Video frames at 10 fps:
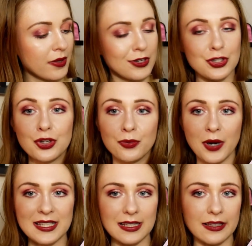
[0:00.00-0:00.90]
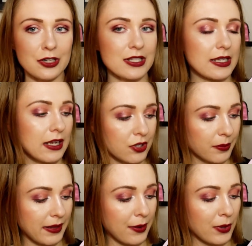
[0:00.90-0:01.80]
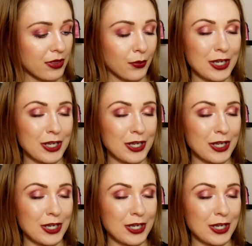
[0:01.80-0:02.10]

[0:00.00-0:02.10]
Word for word: There's two pressed glitters in here to play with,